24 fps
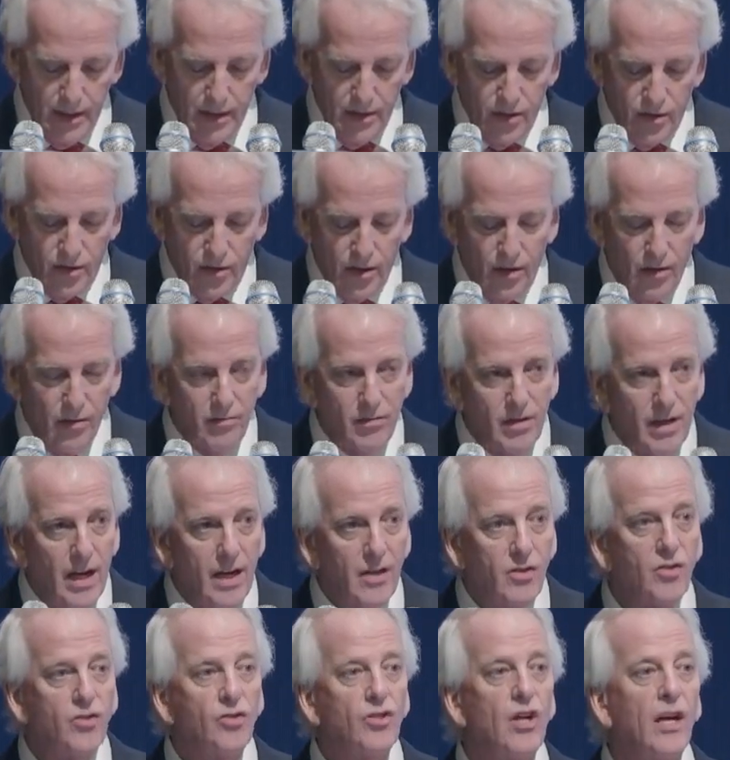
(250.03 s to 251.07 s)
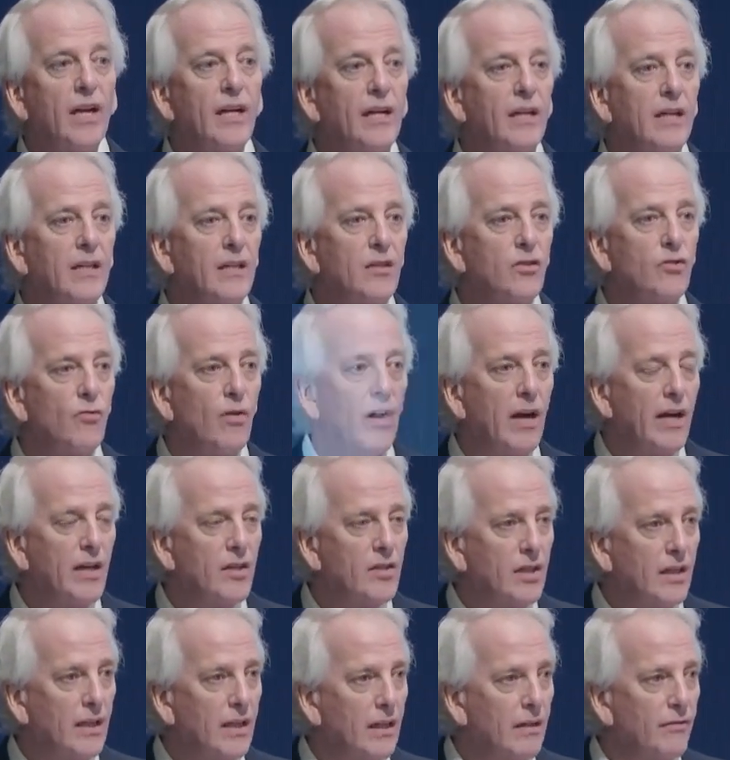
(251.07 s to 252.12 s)
So yes, China is
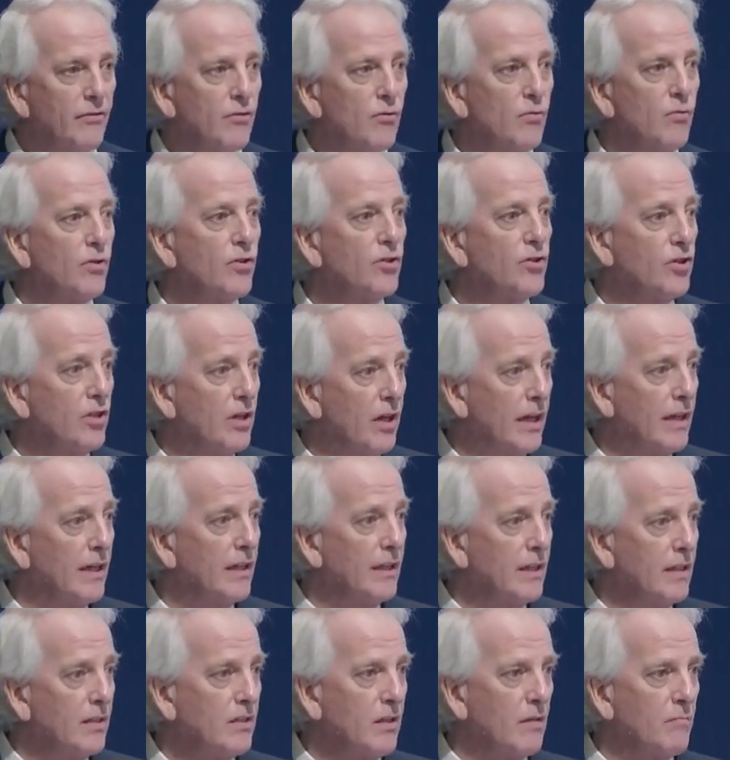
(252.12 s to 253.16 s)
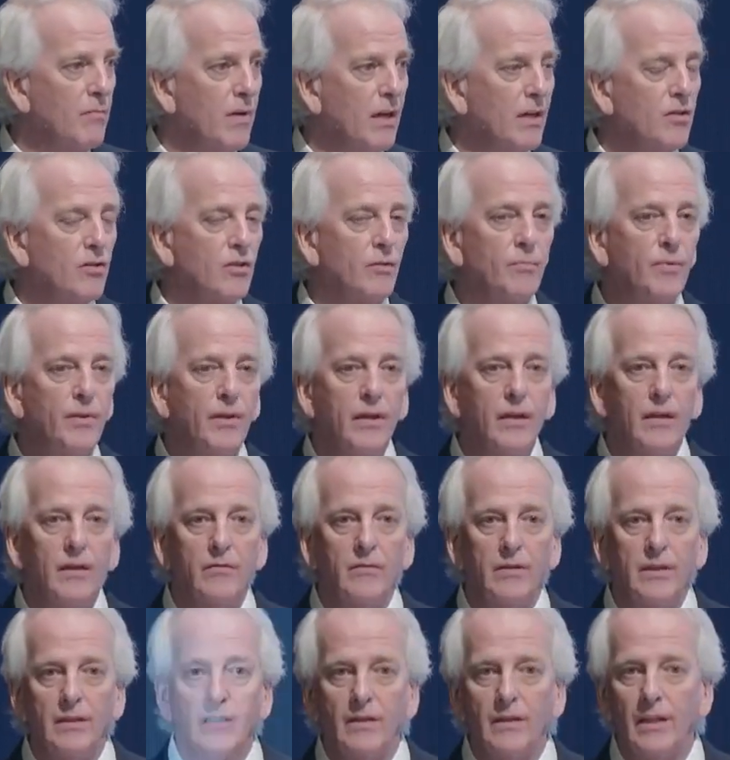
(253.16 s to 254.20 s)
rising, and of course China is a major
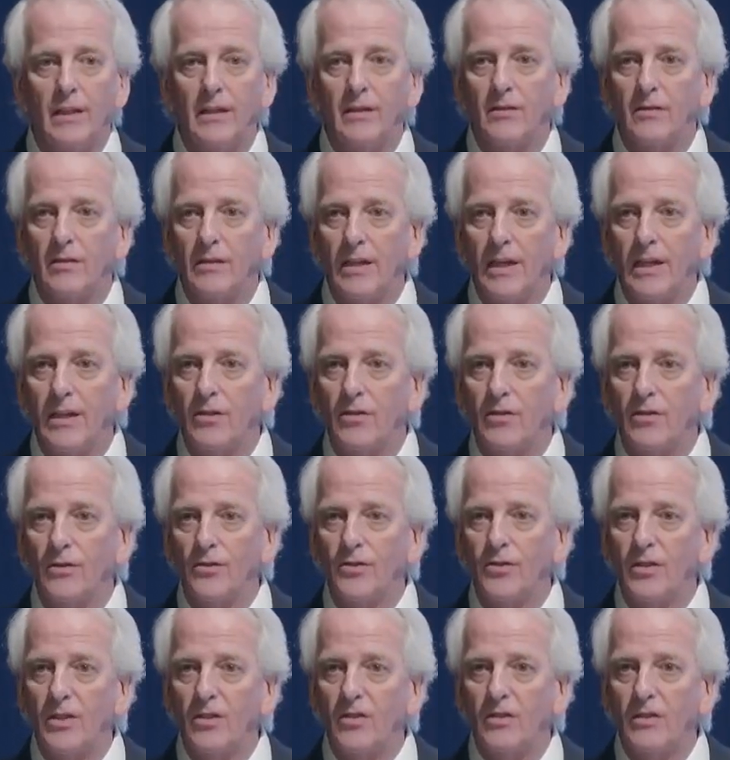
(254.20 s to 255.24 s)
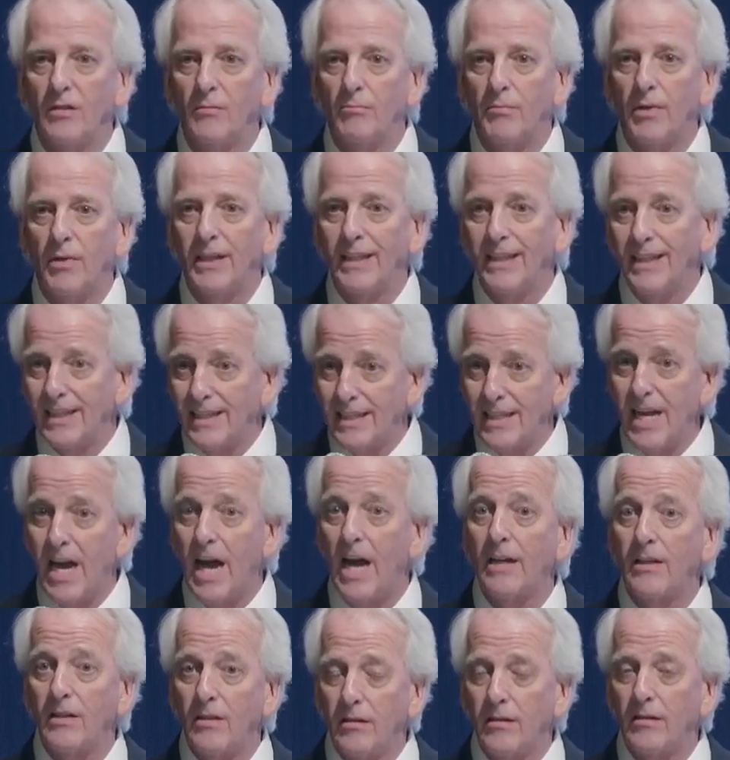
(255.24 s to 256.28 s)
player in the international system, but it is
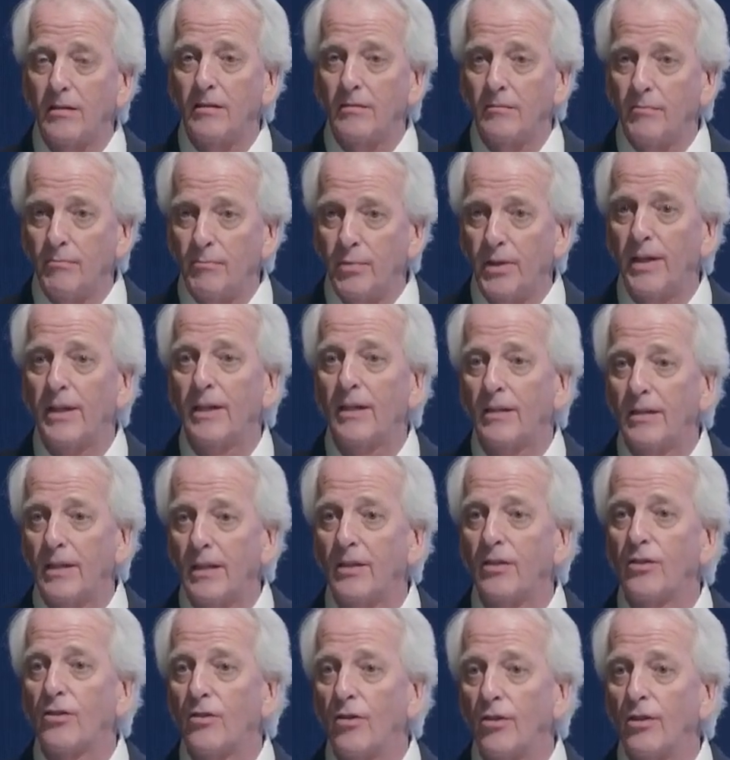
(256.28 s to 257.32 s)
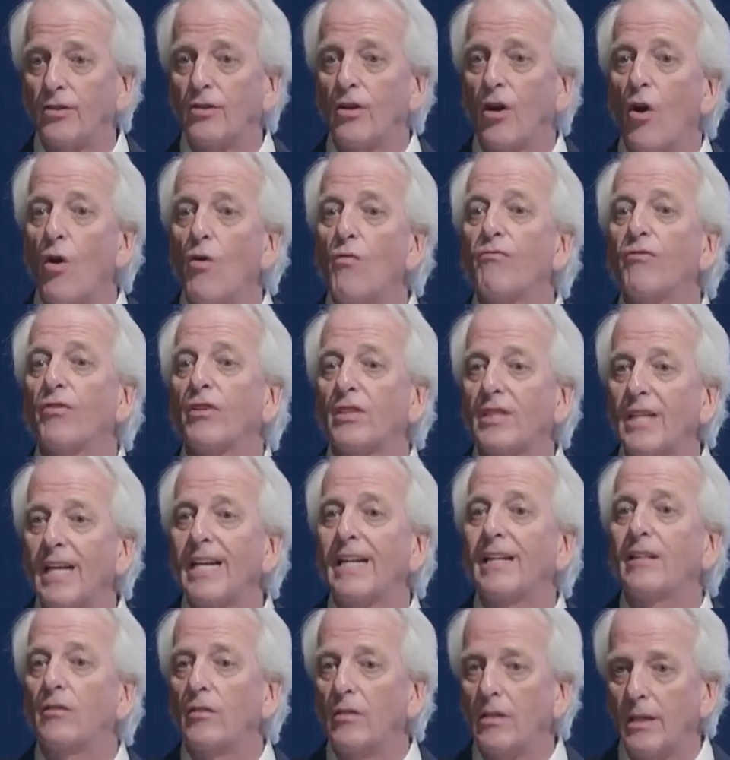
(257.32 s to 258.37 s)
not a player that is going to
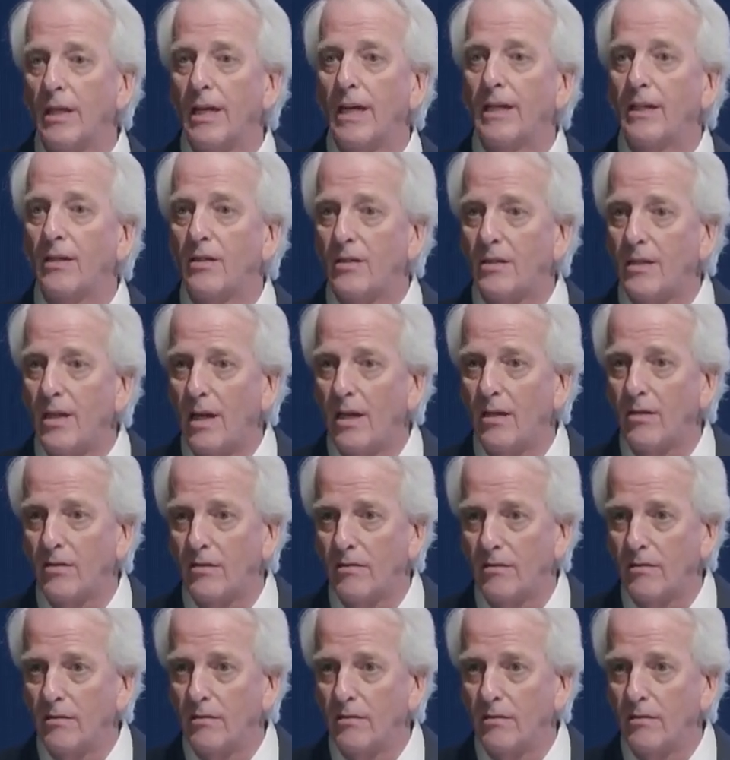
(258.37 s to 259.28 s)
overtake the United States.